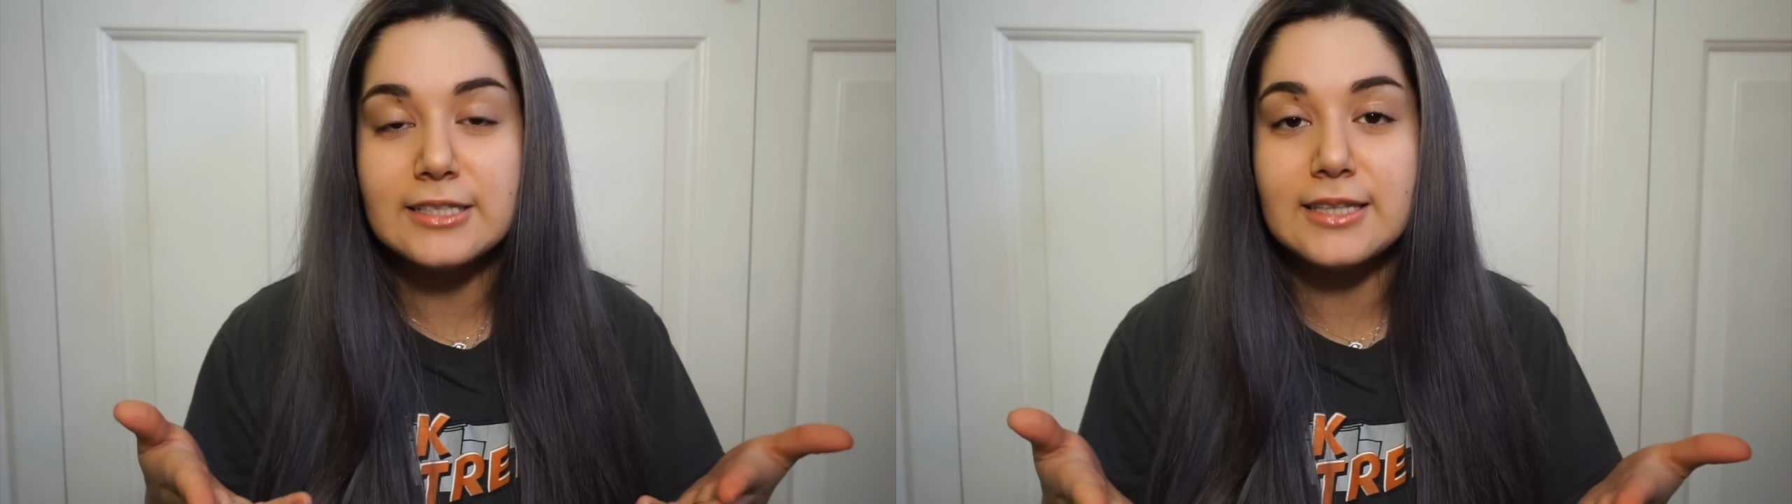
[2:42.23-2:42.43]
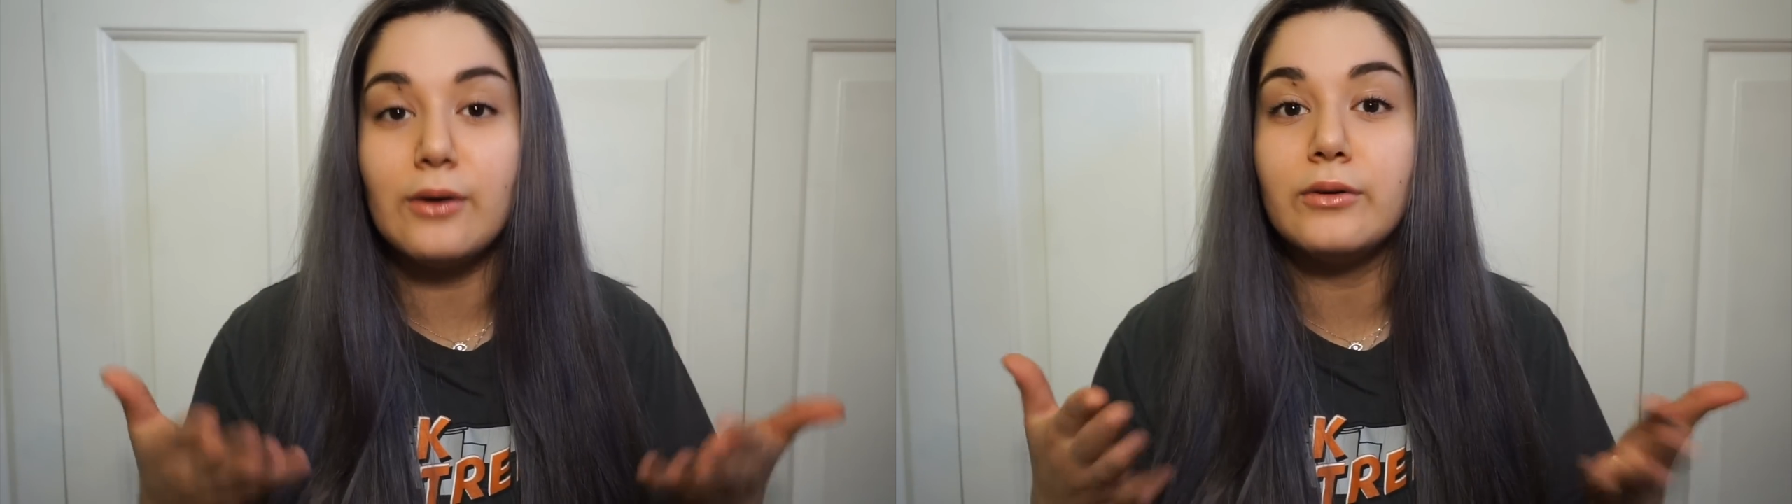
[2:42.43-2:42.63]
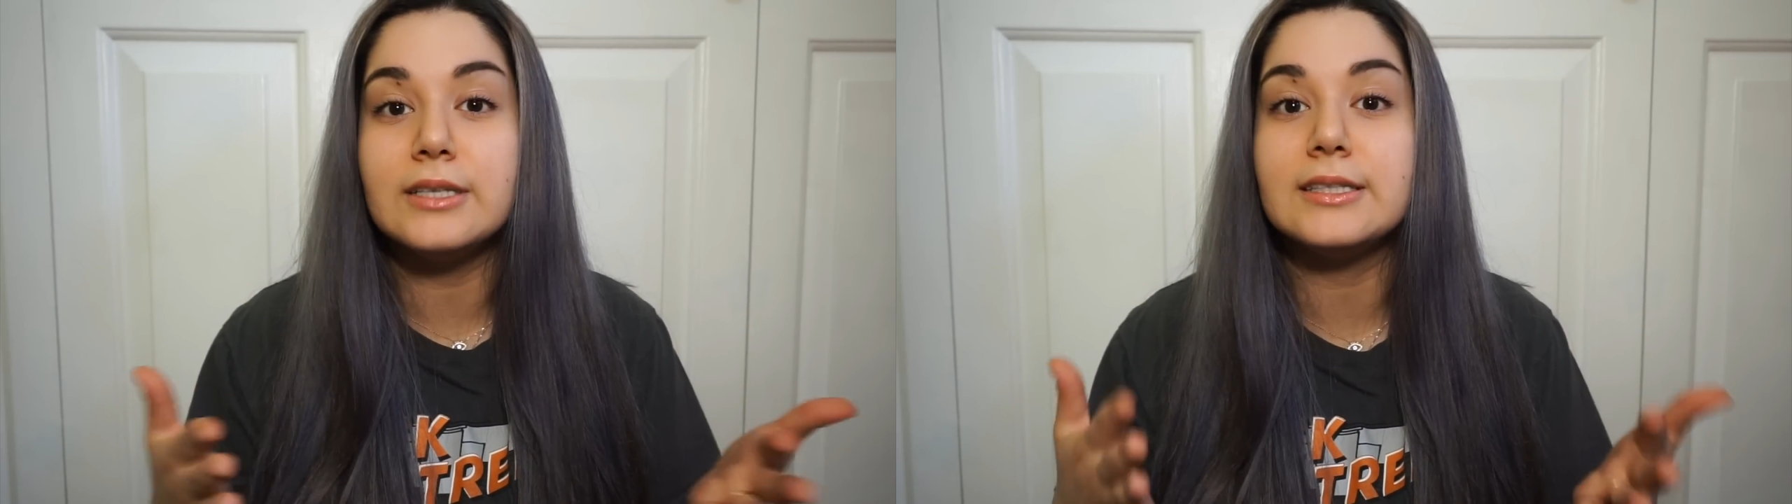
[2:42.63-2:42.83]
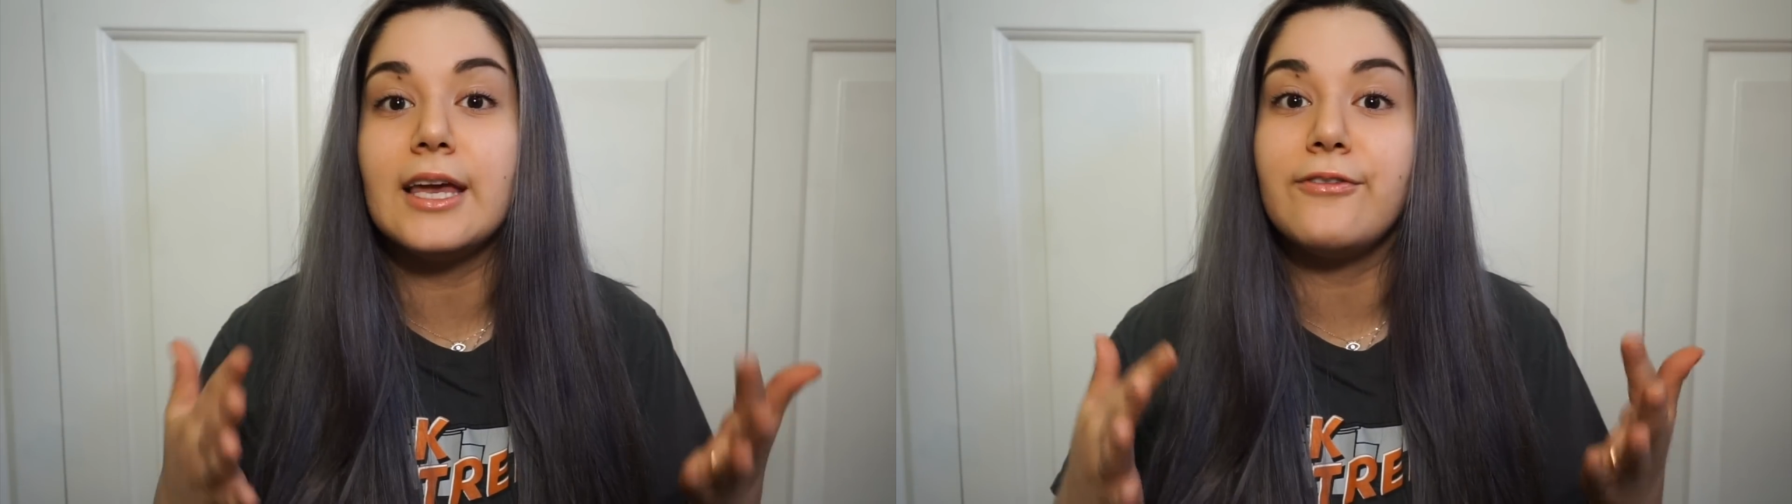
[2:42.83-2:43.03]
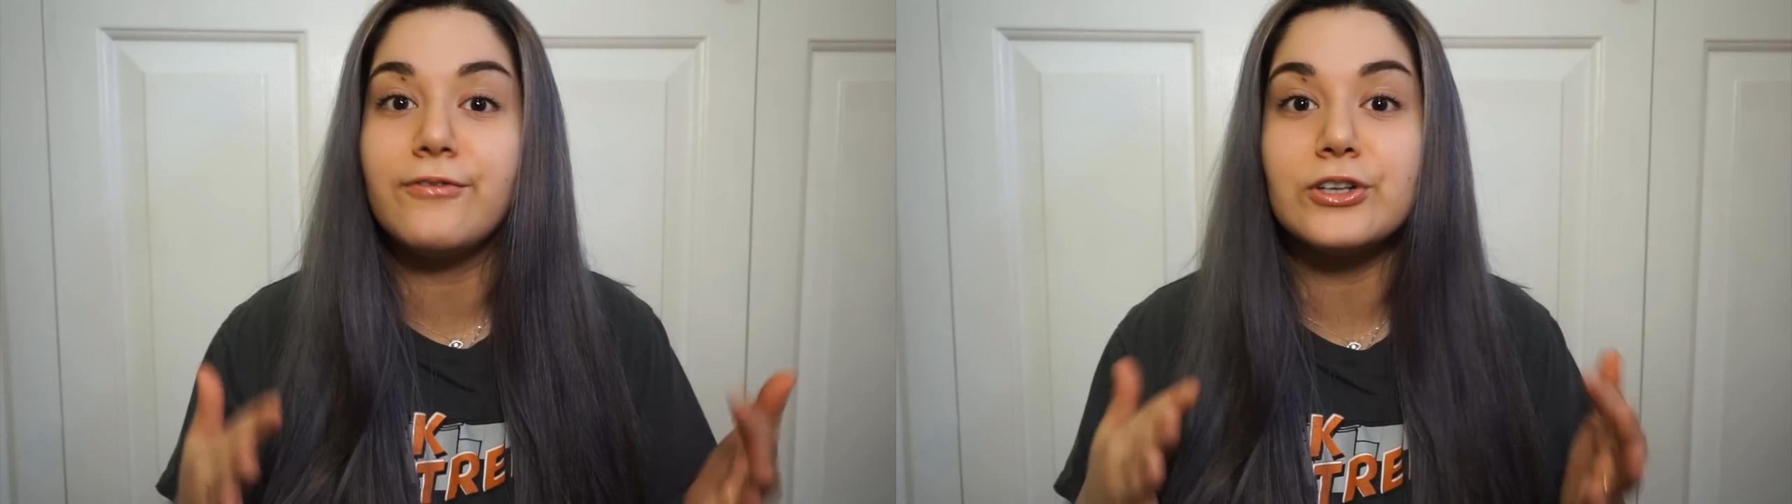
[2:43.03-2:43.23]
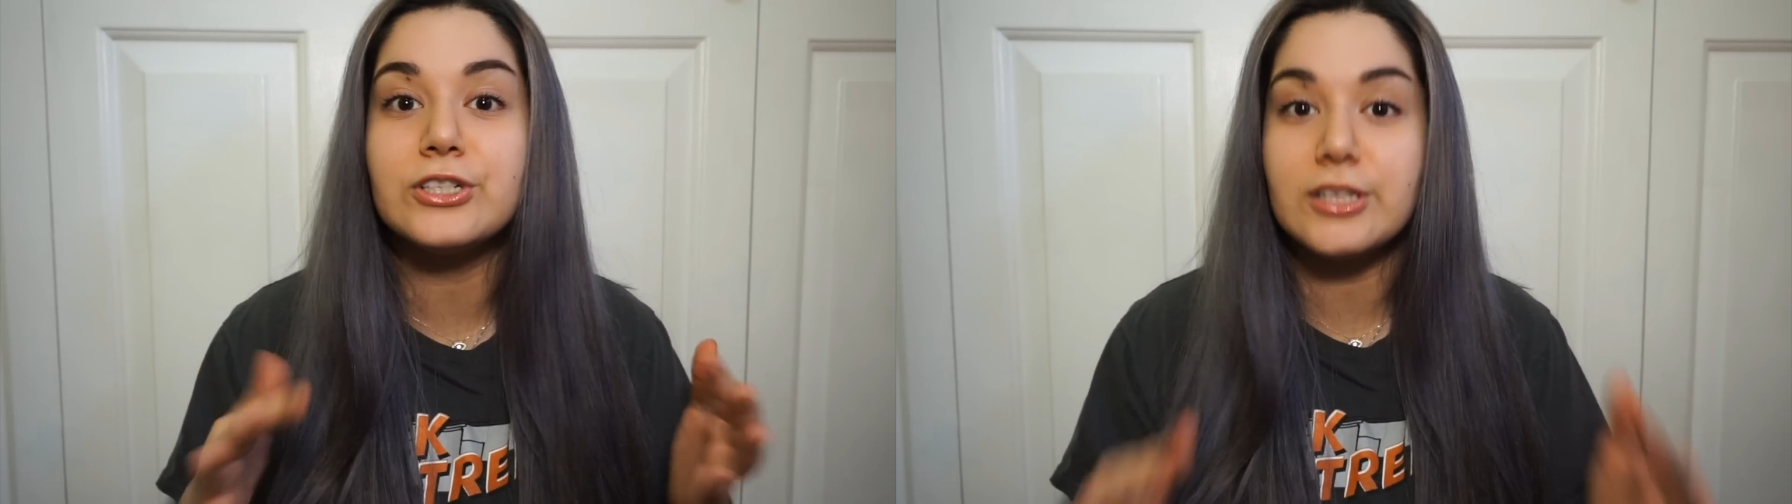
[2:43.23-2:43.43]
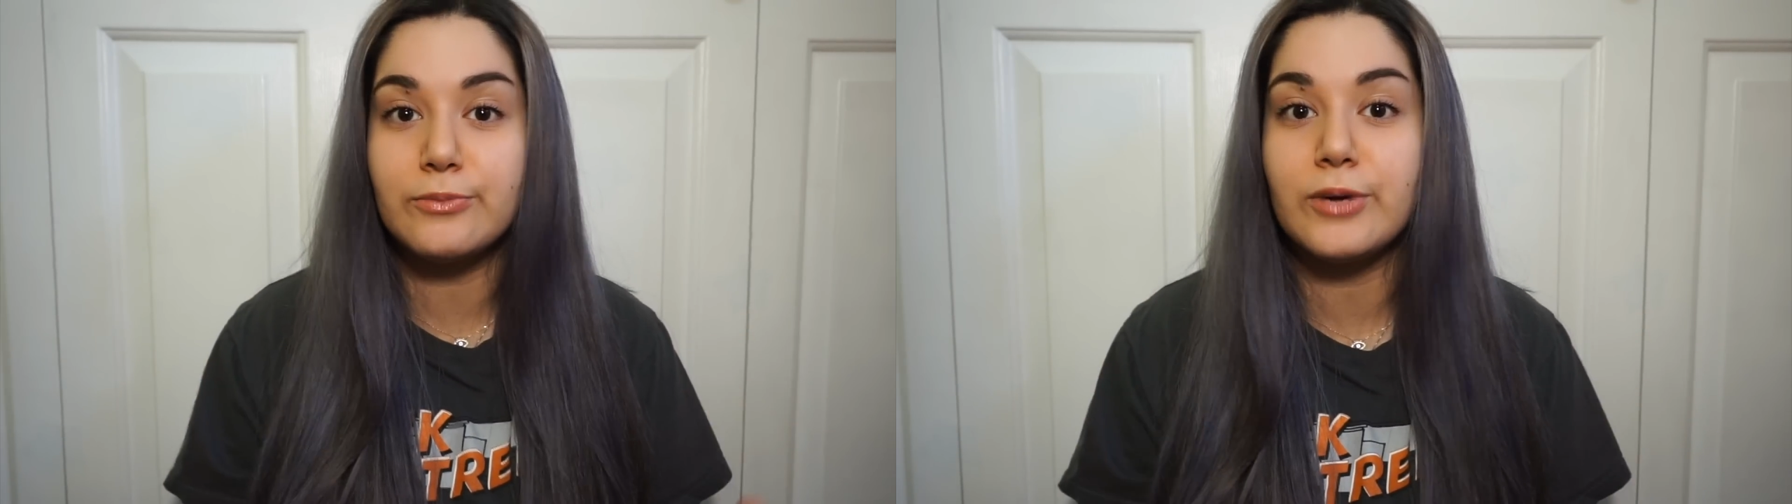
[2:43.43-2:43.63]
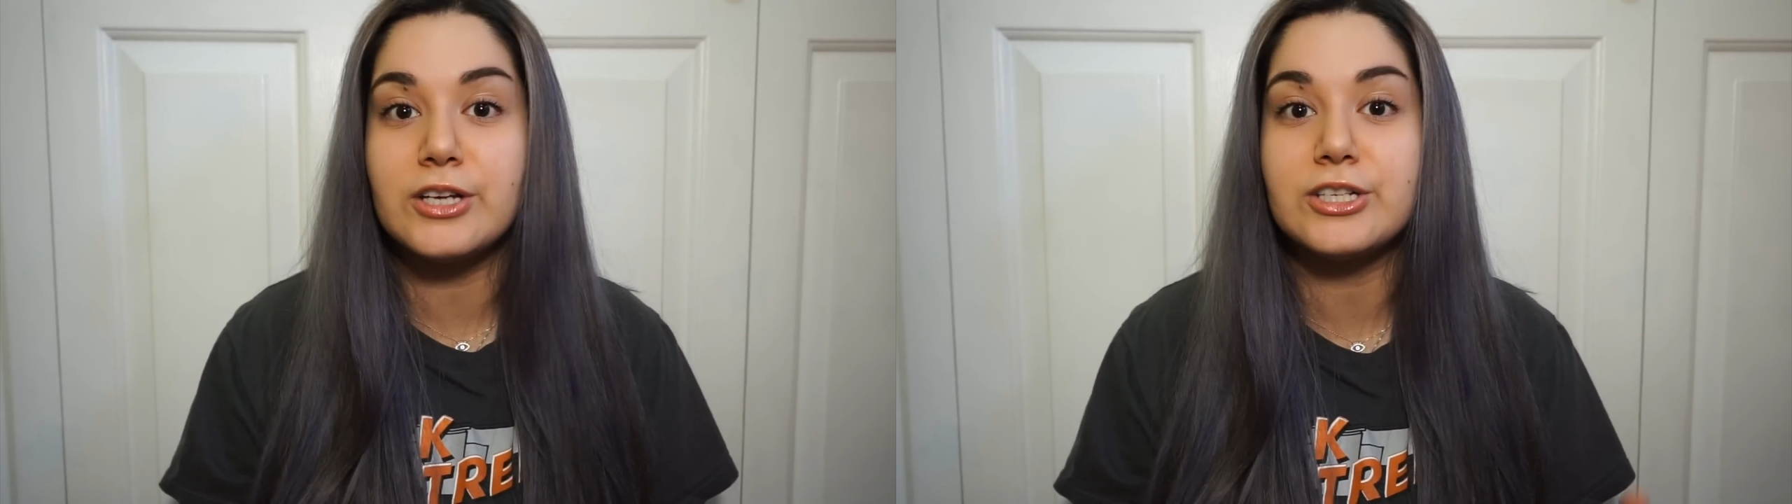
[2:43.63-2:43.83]
that was a first
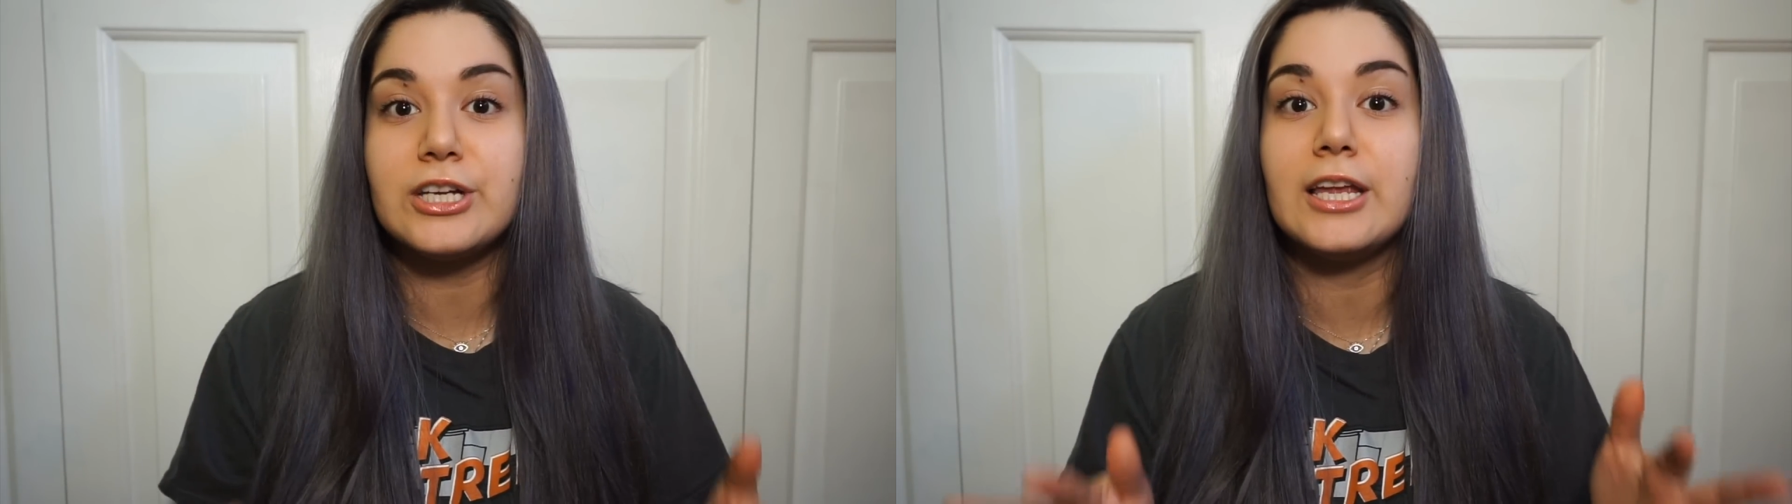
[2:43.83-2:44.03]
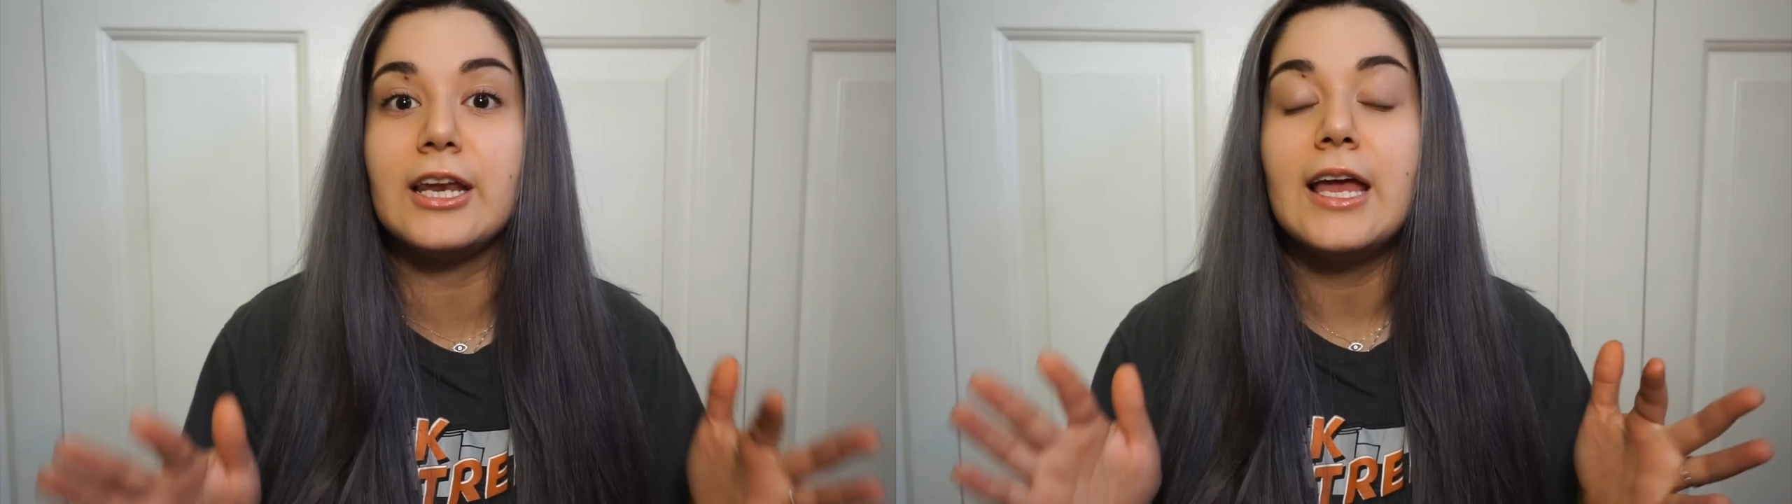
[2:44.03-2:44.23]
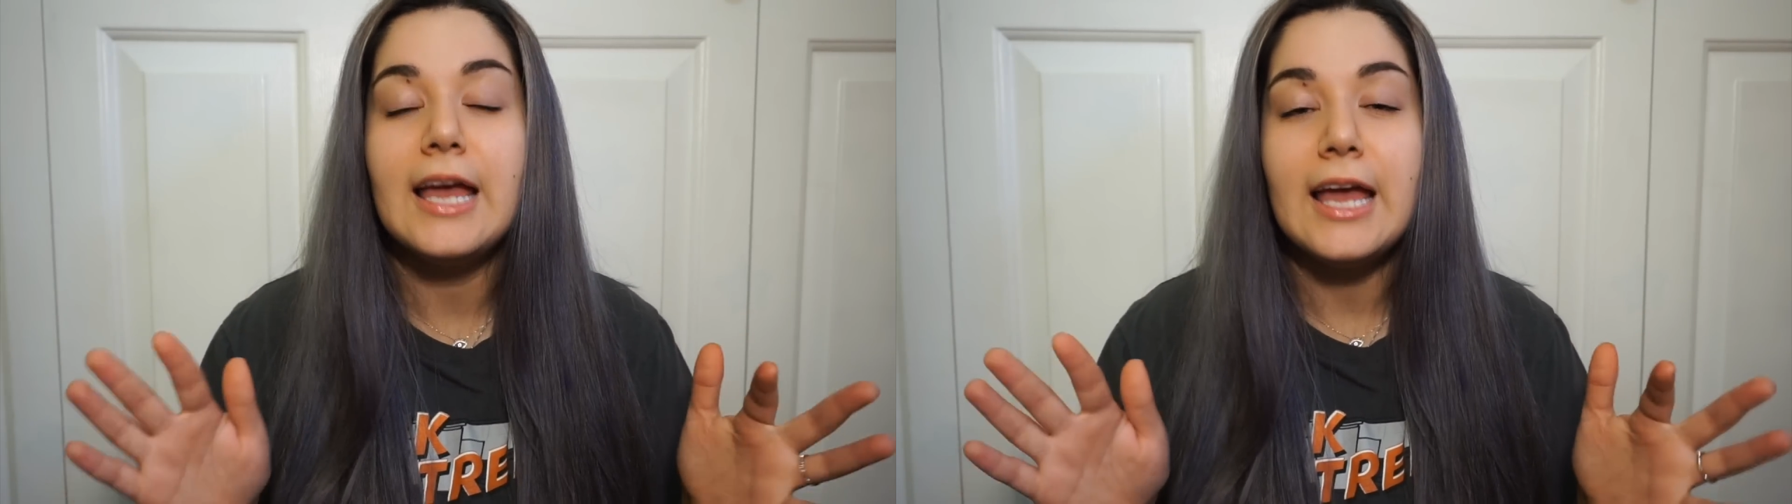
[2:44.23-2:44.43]
impression,